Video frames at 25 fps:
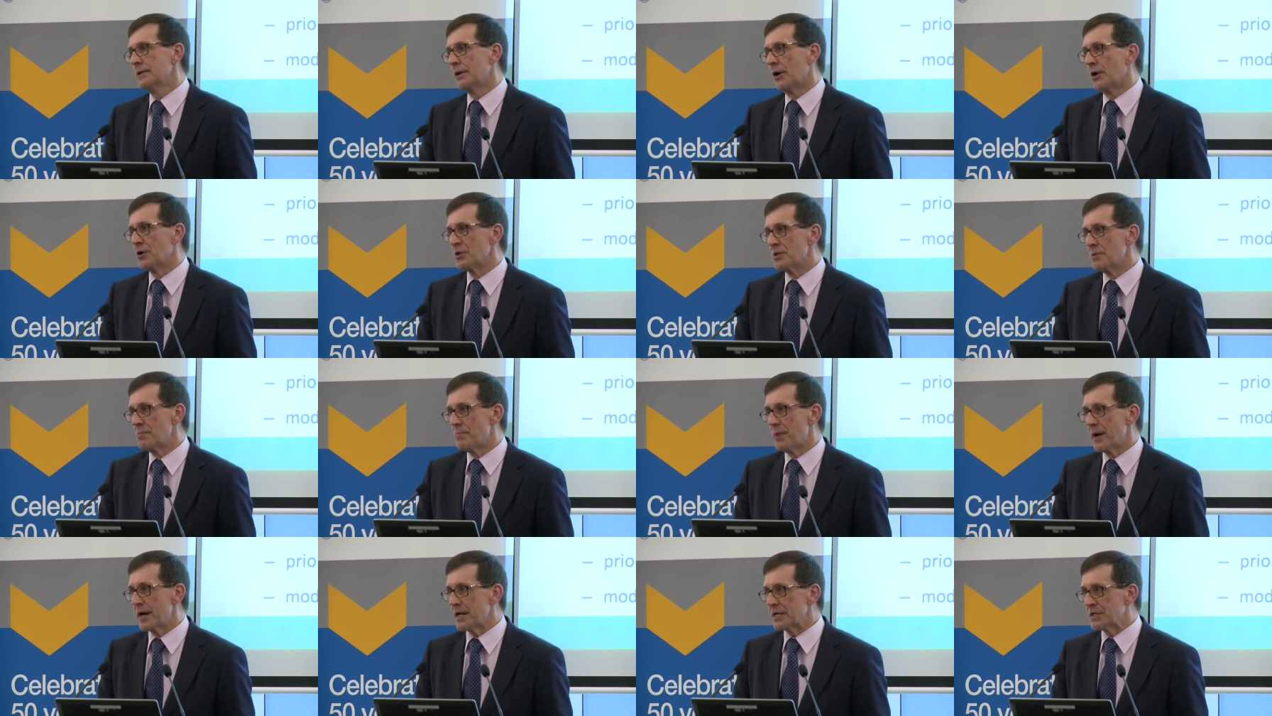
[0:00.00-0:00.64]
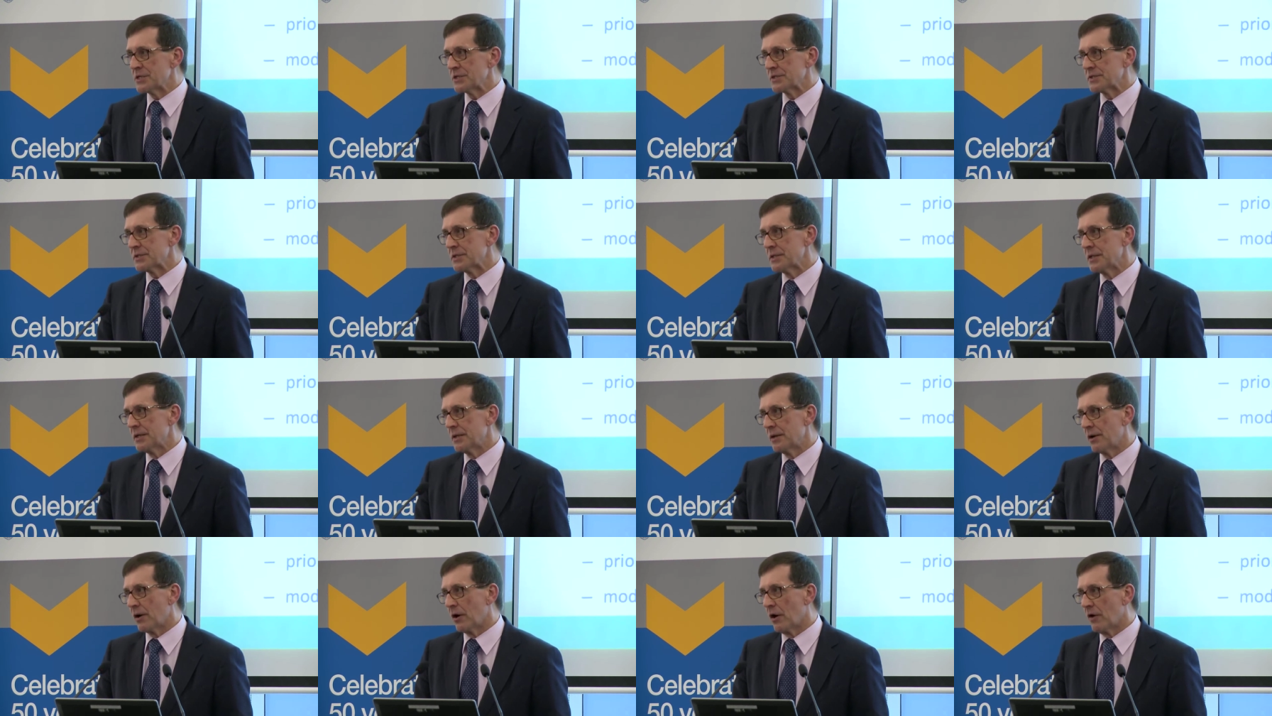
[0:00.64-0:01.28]
on the pages
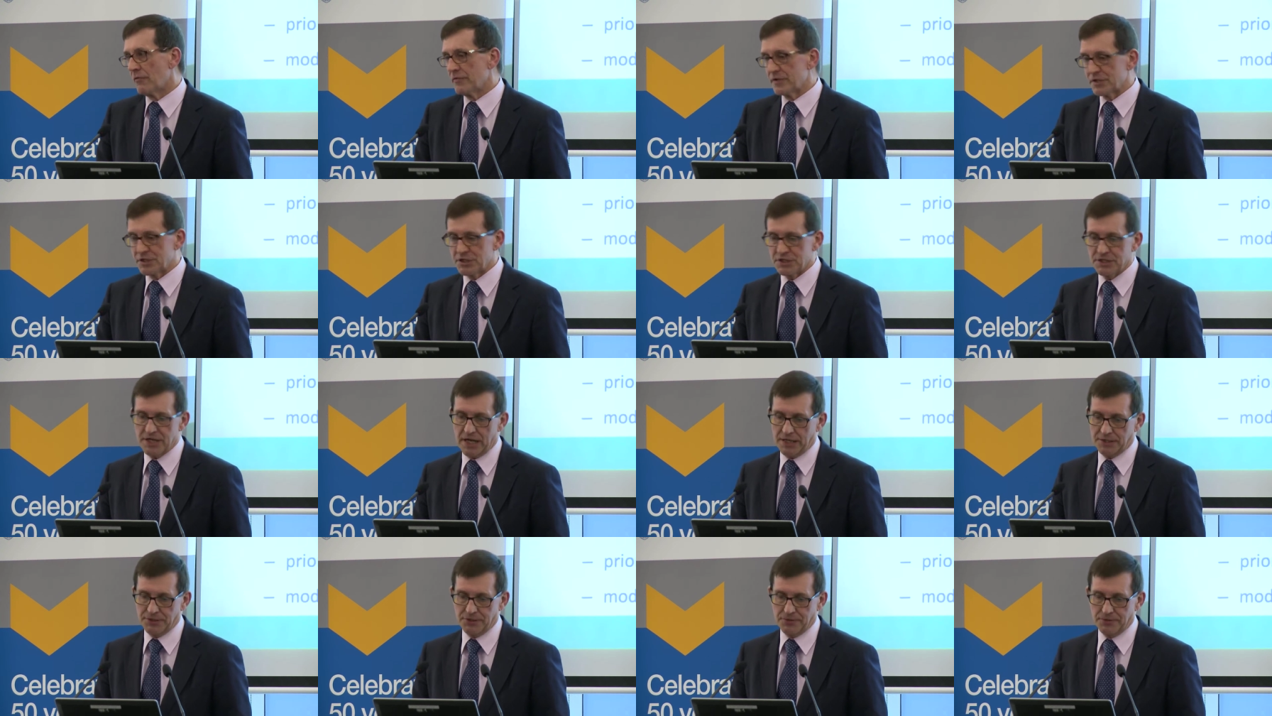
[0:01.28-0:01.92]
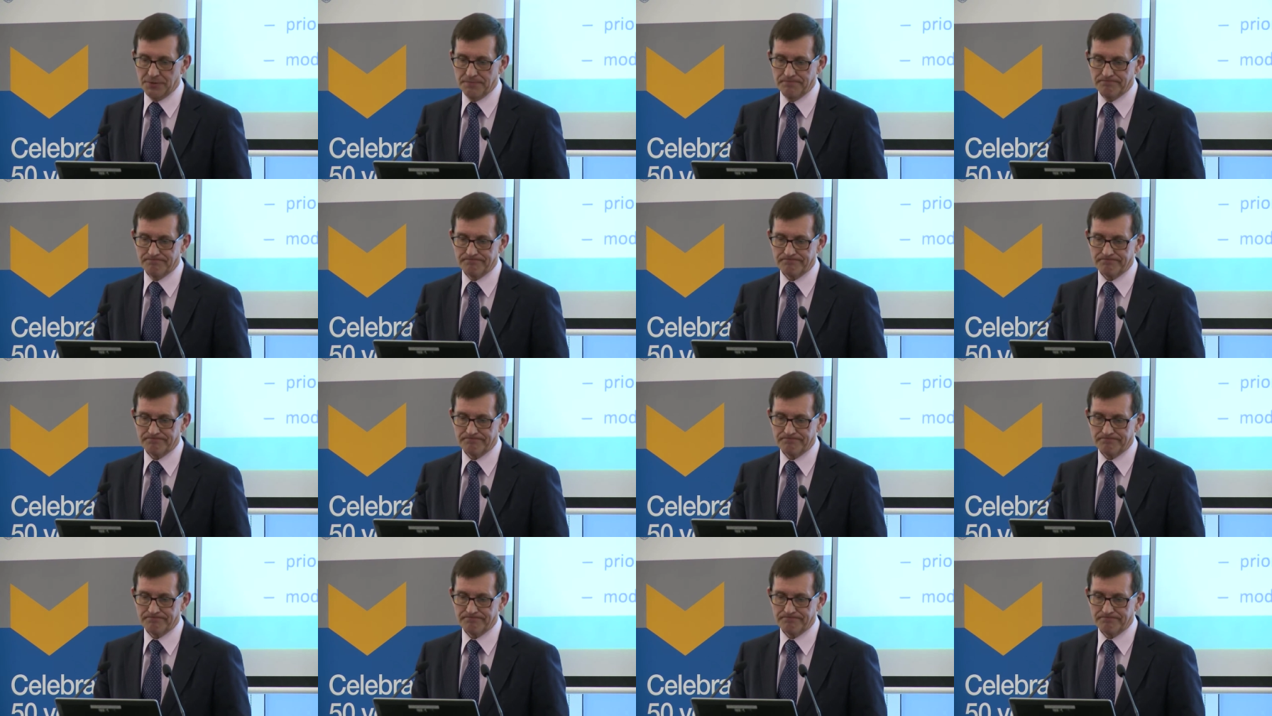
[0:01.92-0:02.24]
of a statute.